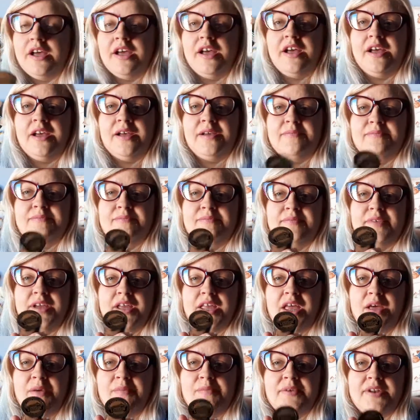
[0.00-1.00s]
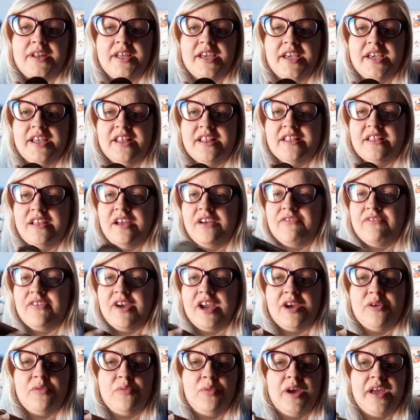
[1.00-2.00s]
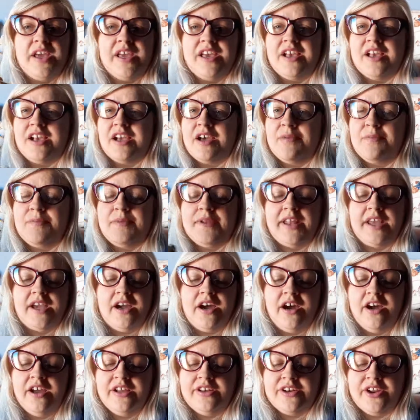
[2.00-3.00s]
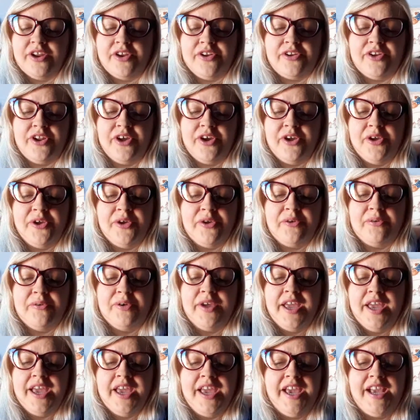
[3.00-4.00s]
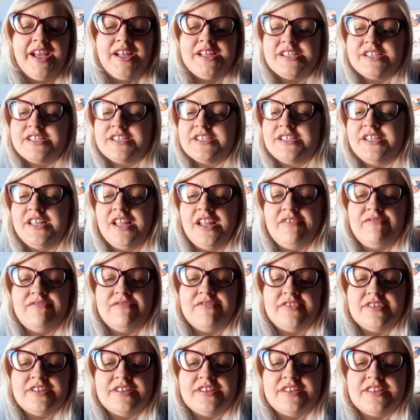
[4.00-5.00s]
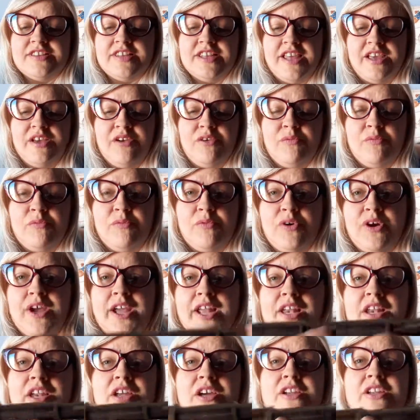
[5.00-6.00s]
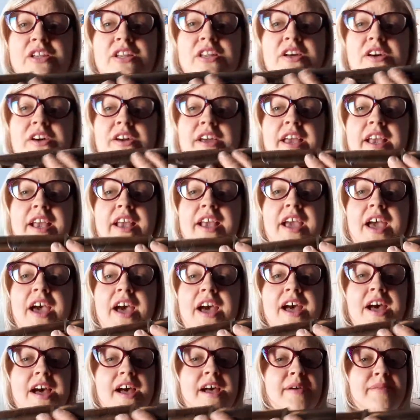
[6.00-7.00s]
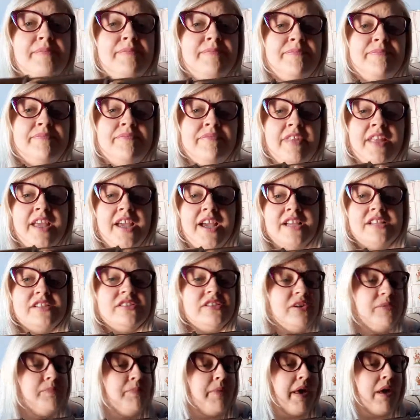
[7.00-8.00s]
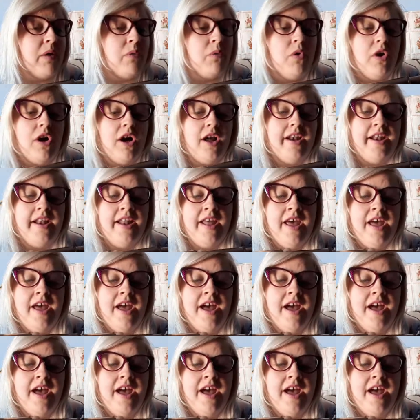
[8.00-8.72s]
a company, a railway company, I don't know. He just loved what it looked like. It's not a big one.